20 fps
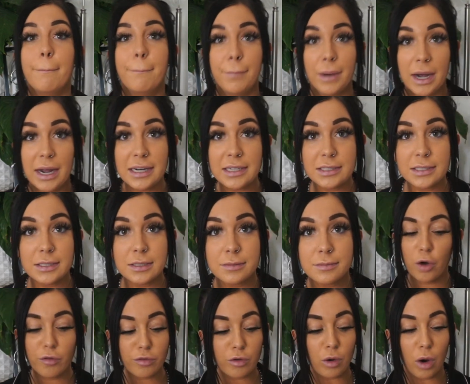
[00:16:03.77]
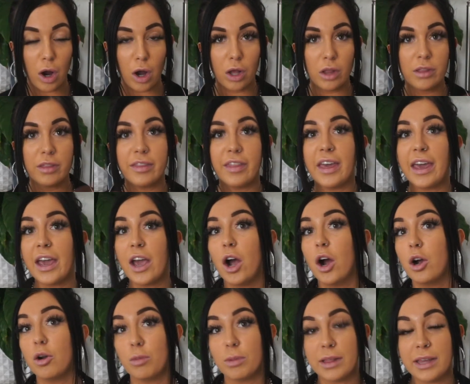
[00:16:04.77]
But overall, they
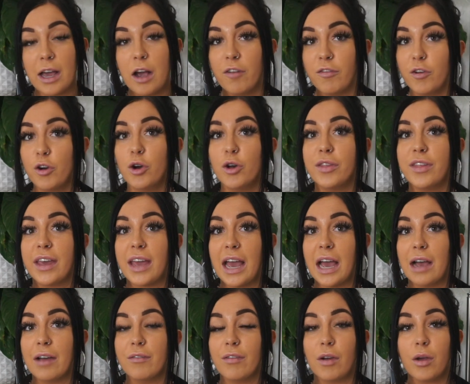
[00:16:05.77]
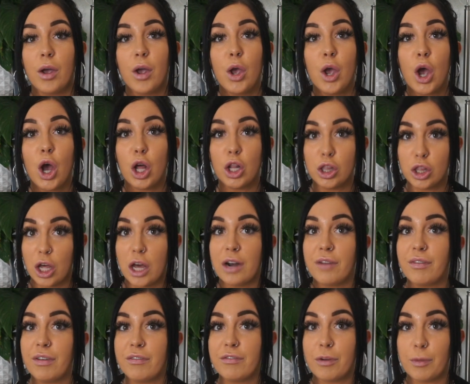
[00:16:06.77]
are really helpful. They have a lot
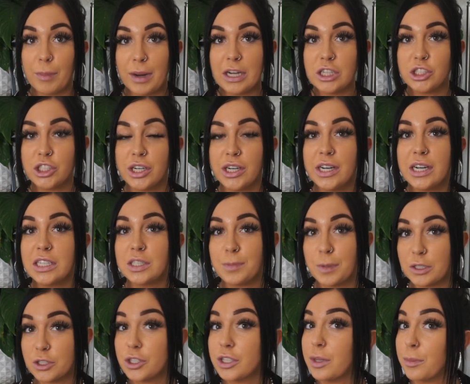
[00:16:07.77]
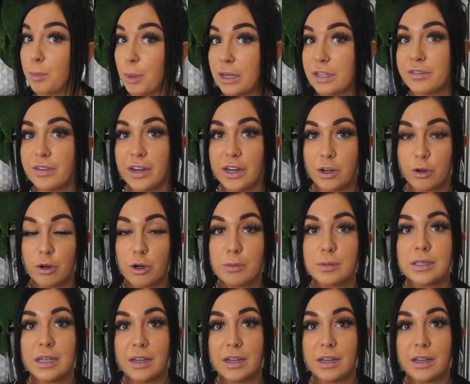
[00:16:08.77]
of information, especially the breastfeeding groups.